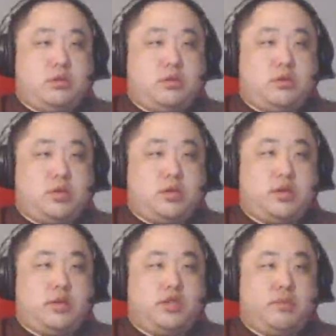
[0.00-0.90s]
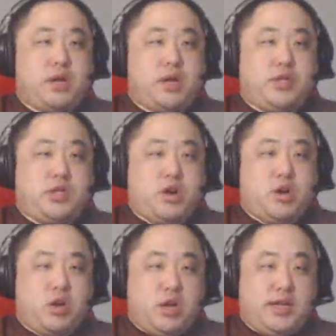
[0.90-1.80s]
okay, he's gonna be on the
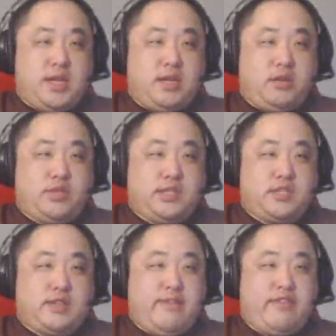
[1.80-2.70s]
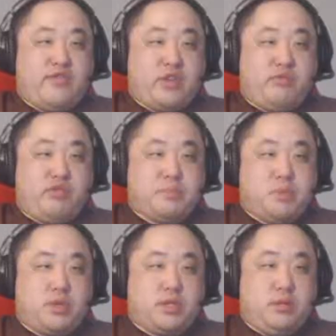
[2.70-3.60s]
car again, because he just keeps fucking
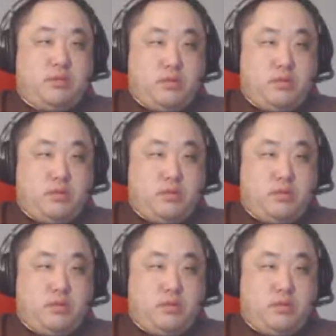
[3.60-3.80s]
respawning.